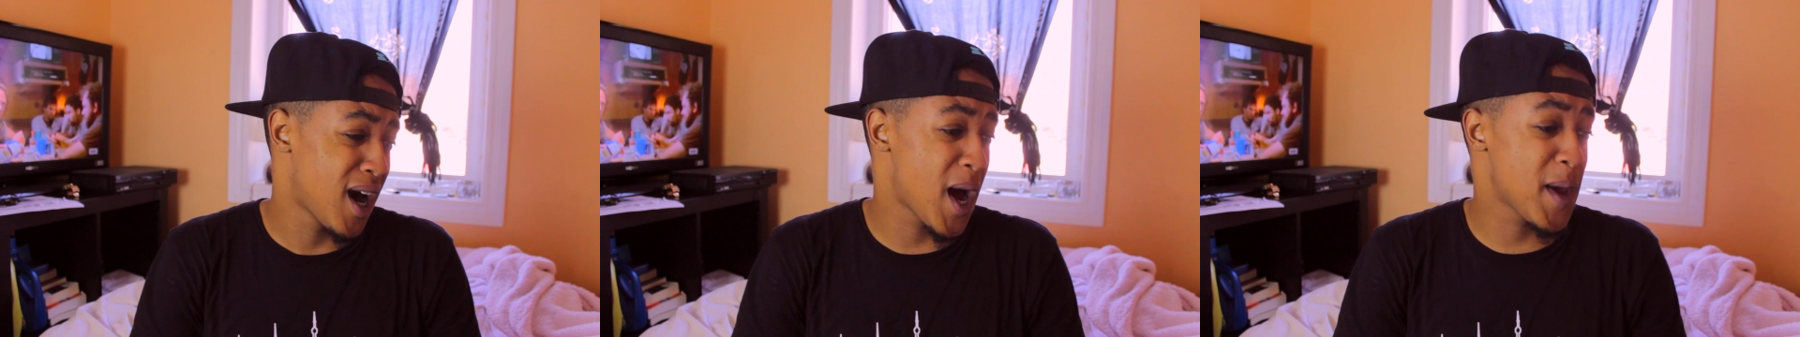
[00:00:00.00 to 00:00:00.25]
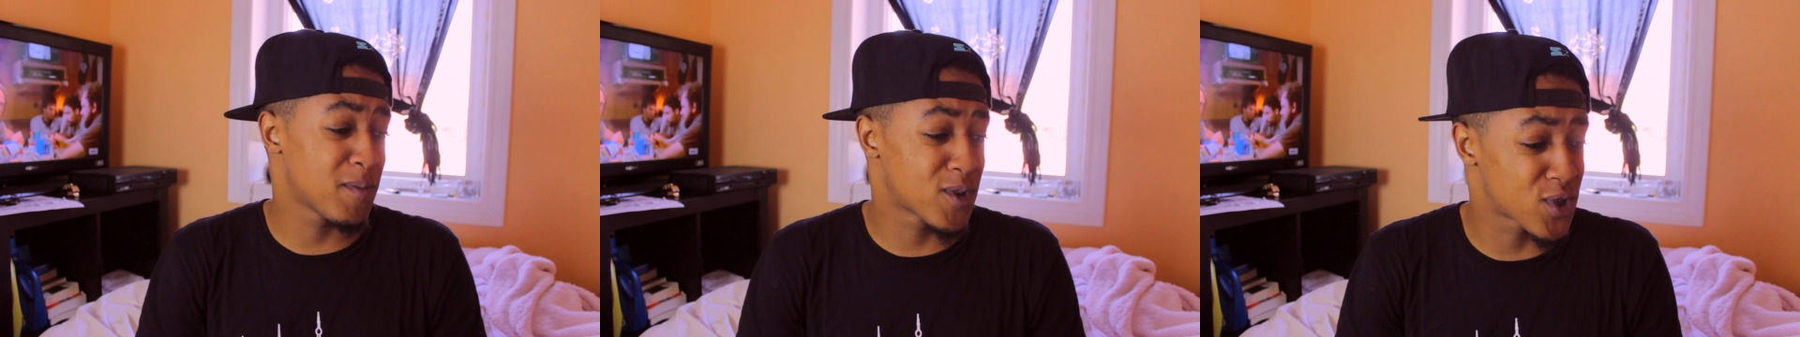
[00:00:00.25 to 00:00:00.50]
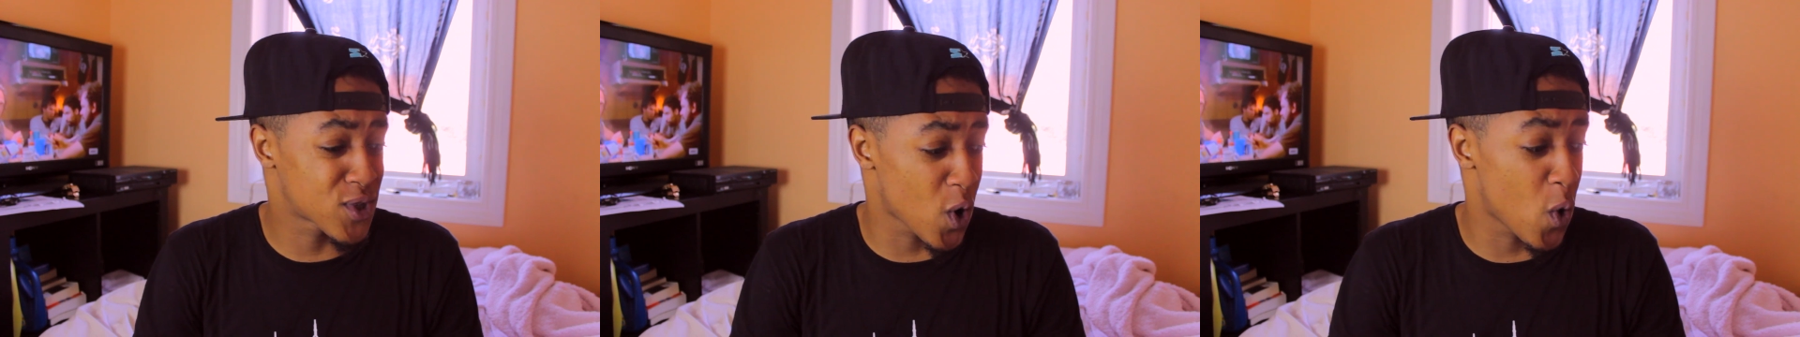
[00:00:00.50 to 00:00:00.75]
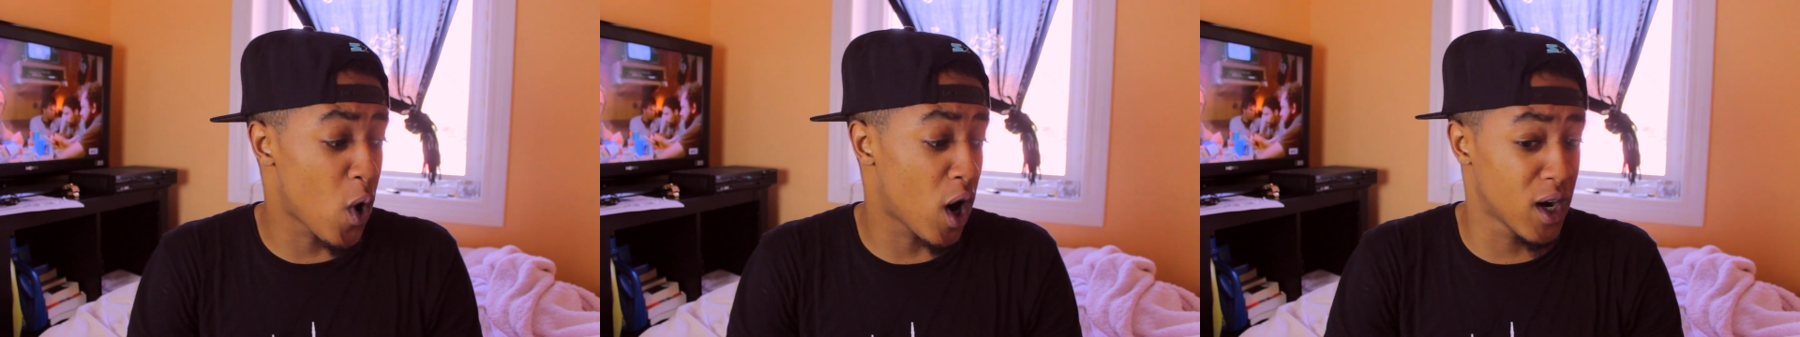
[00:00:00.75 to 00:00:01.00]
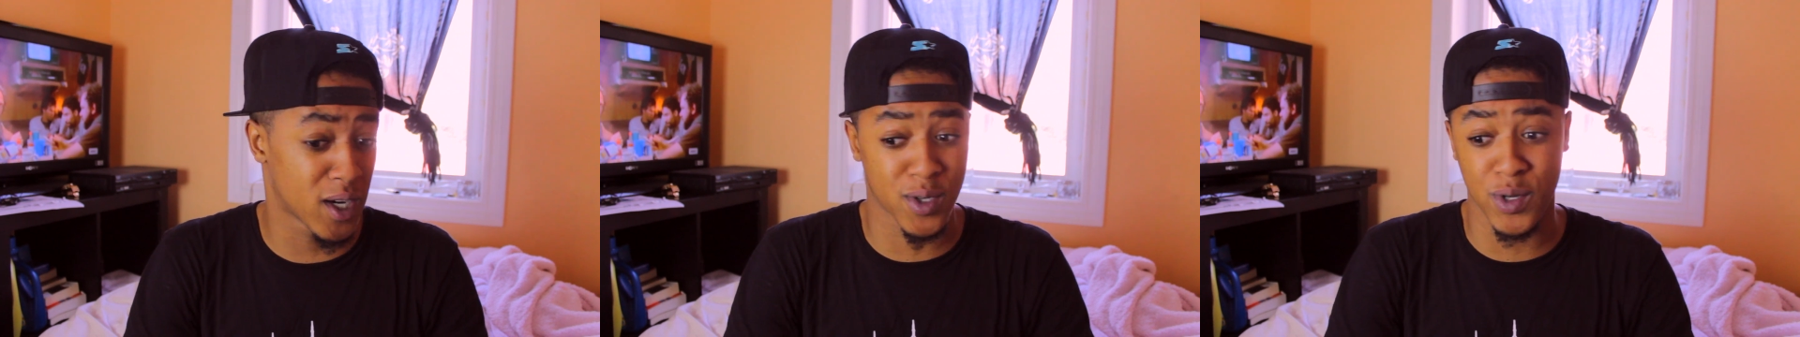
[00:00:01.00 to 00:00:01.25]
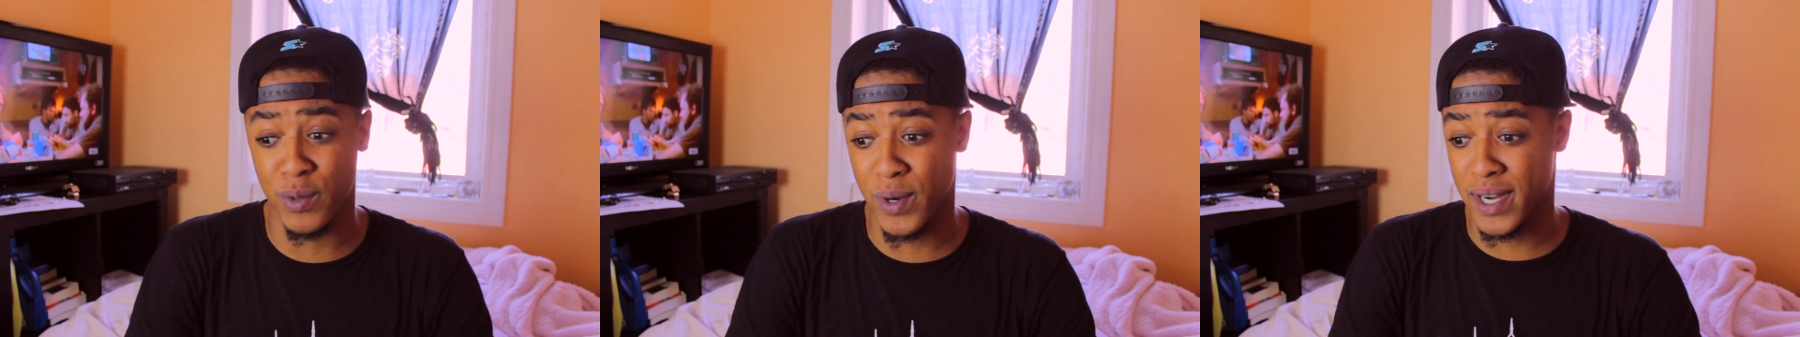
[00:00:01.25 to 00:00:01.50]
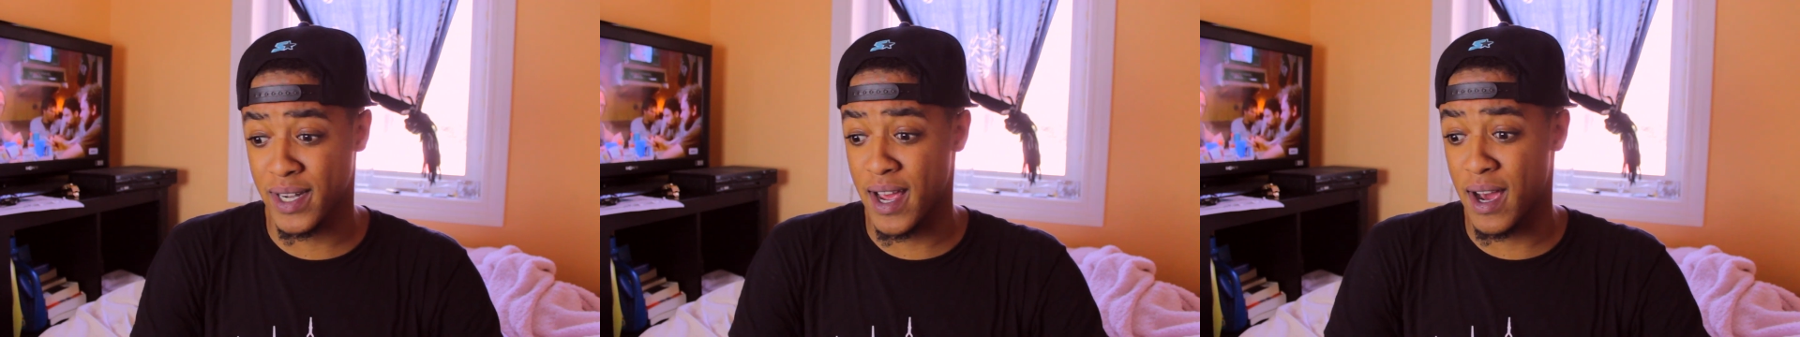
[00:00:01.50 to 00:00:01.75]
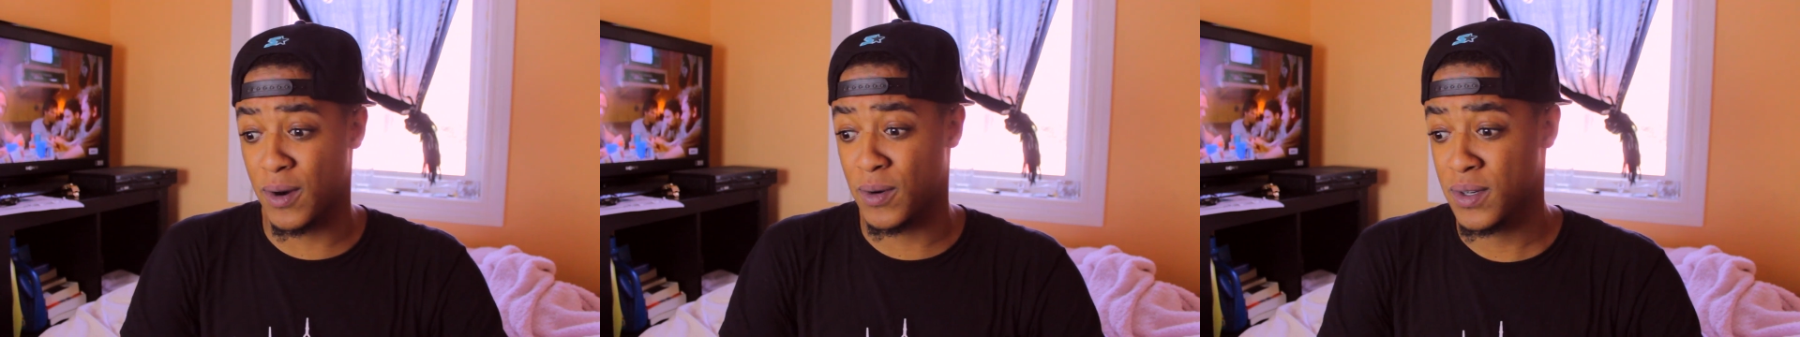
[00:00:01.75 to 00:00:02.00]
I'm so hungry right
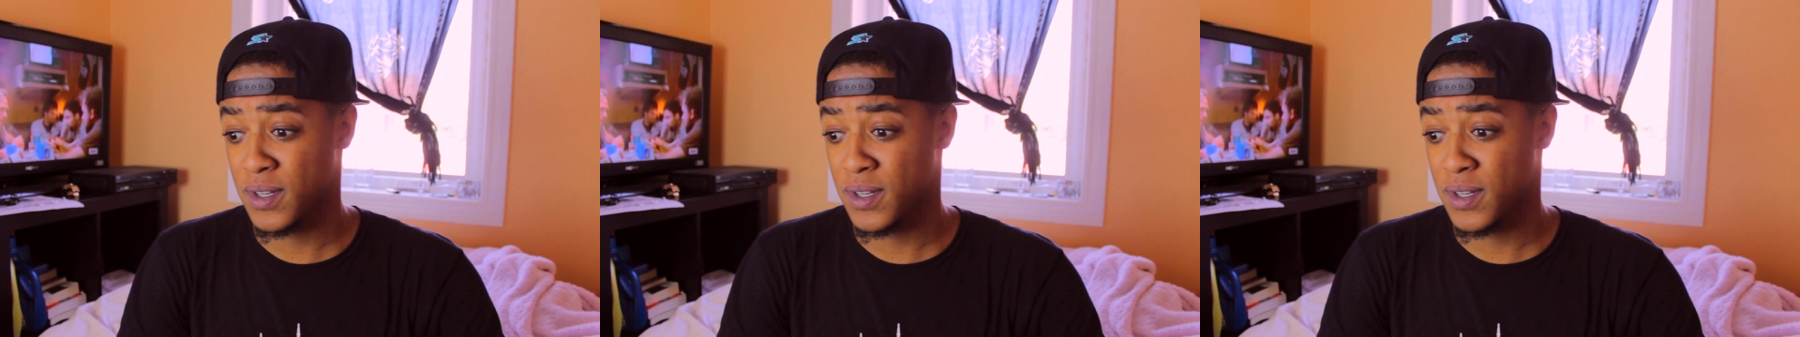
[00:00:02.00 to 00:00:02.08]
now.